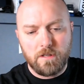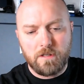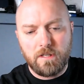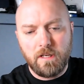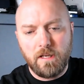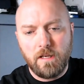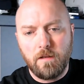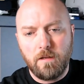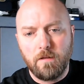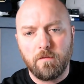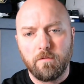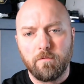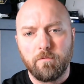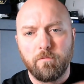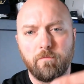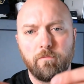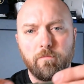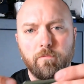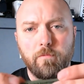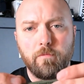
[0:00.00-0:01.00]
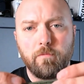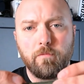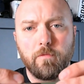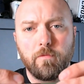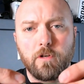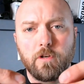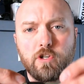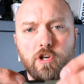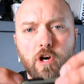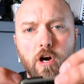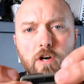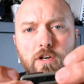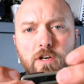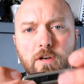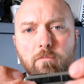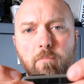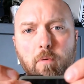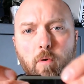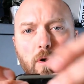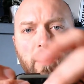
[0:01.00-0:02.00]
see the
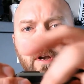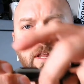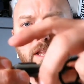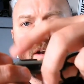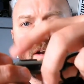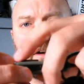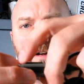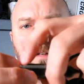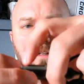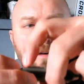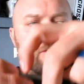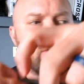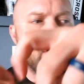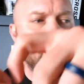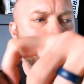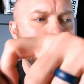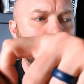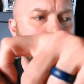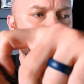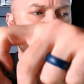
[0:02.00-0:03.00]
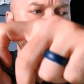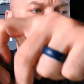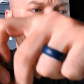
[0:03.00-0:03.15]
charging port here. It's a rubber